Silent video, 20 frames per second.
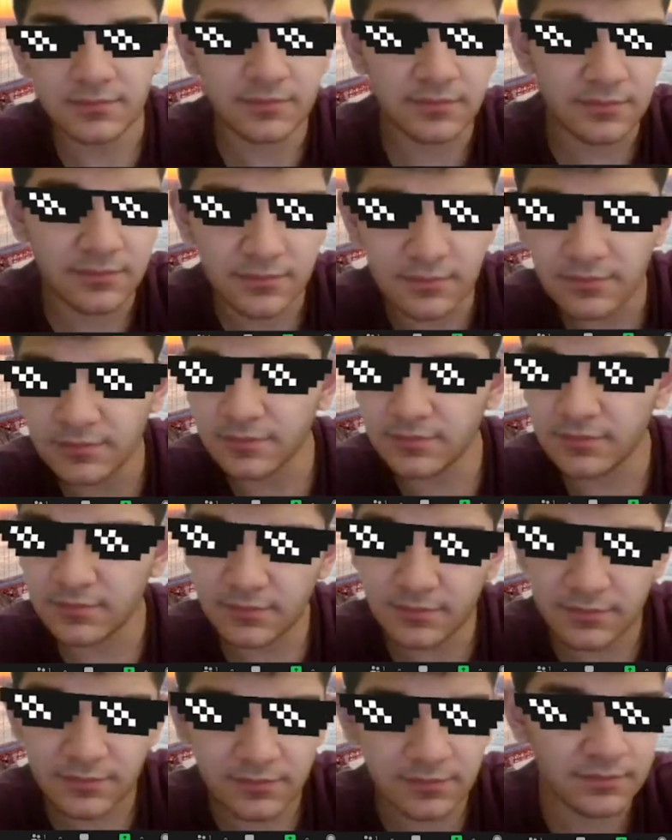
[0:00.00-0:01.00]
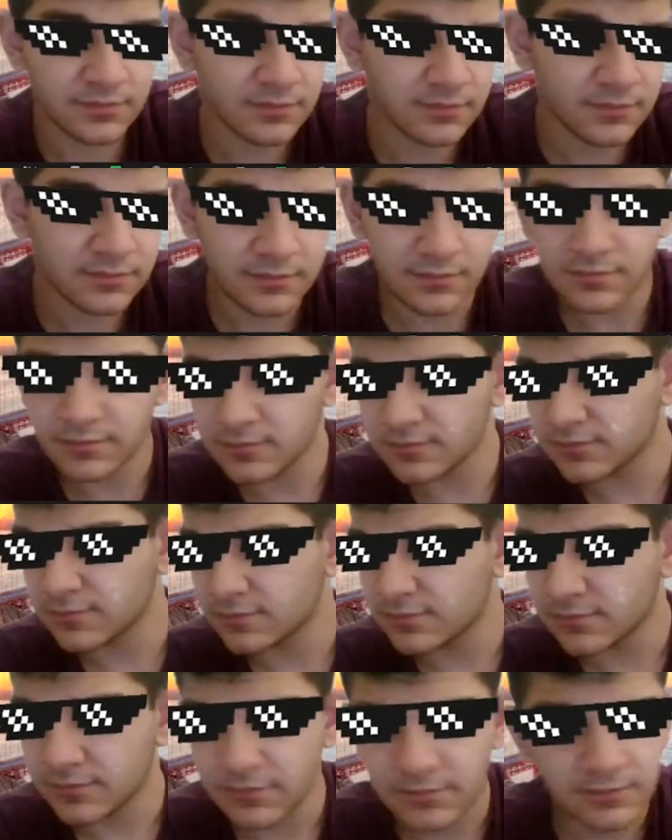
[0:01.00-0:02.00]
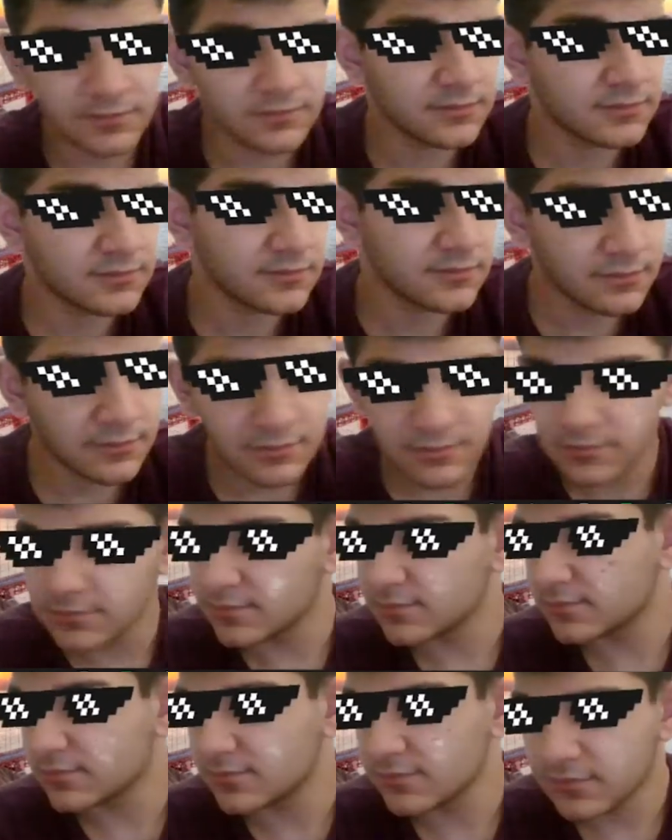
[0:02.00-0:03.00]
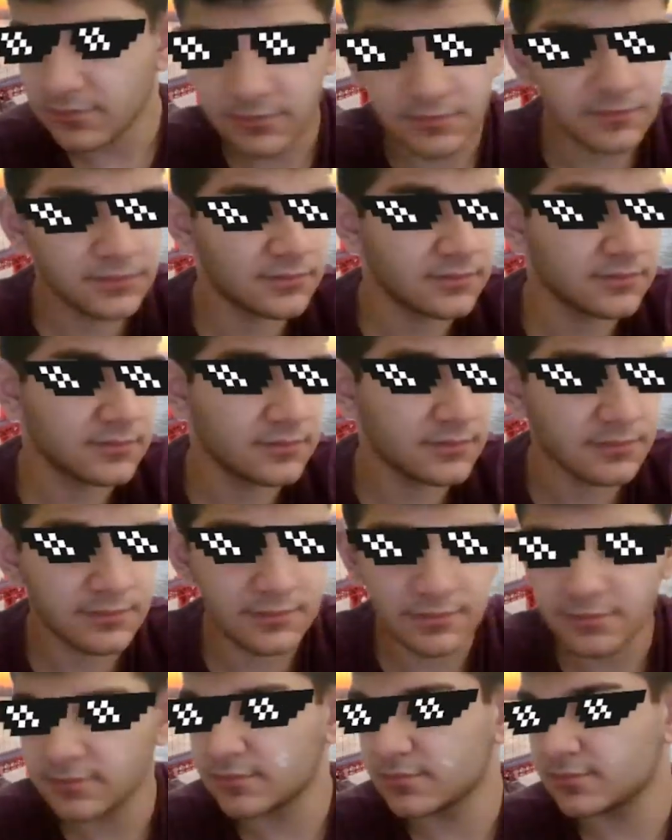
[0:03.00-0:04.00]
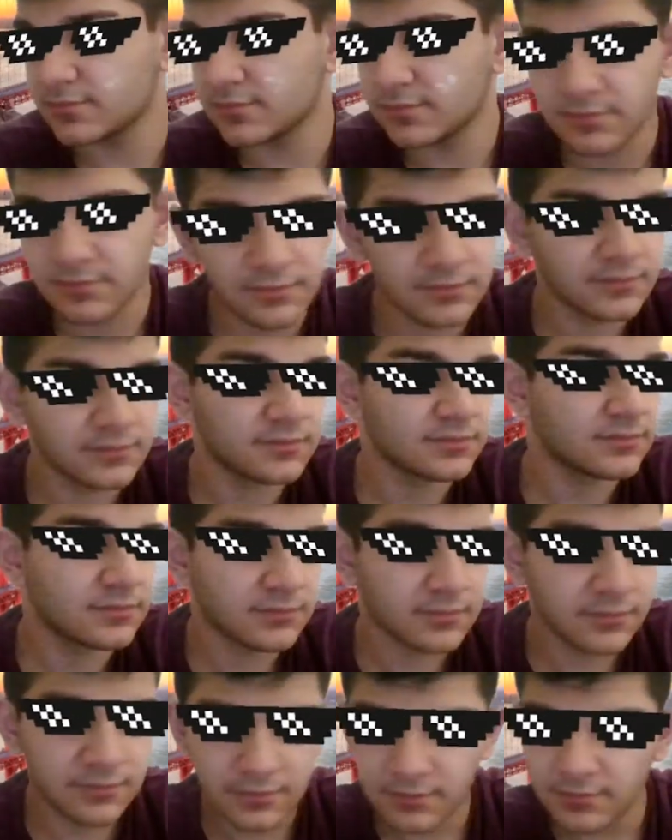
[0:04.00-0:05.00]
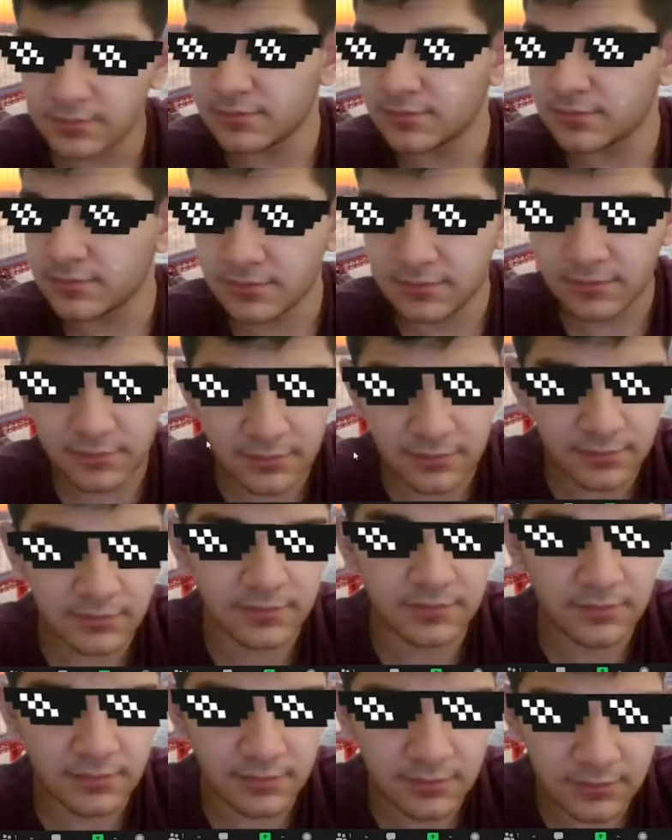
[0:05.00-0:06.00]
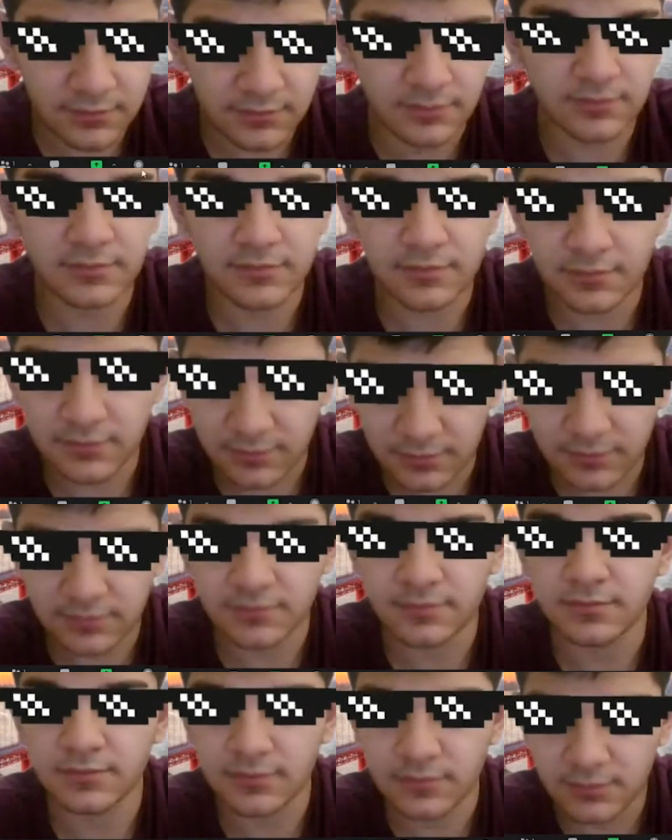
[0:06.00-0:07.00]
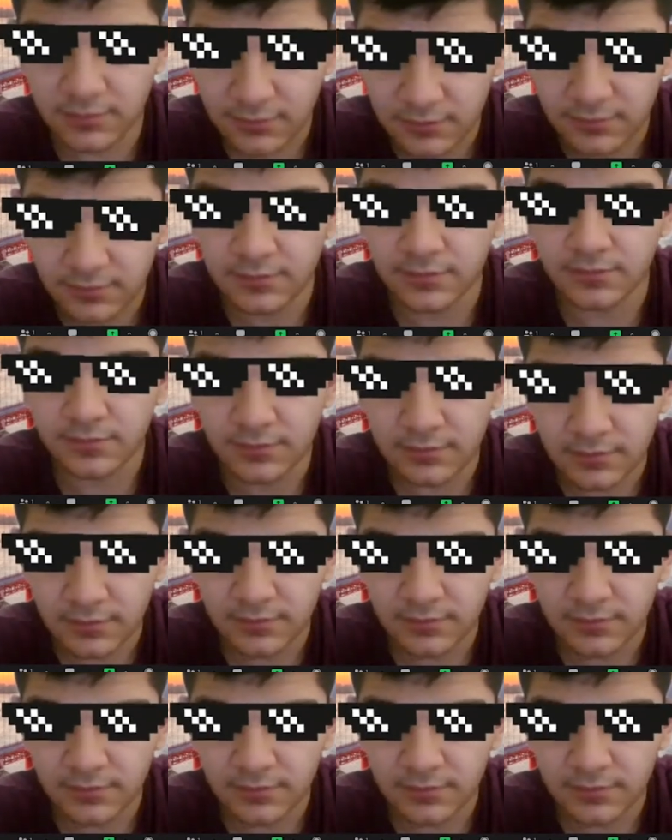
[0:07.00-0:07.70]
right? If you want to maybe during a test, but we'll get to that allegedly you put these you put these glasses on and um, the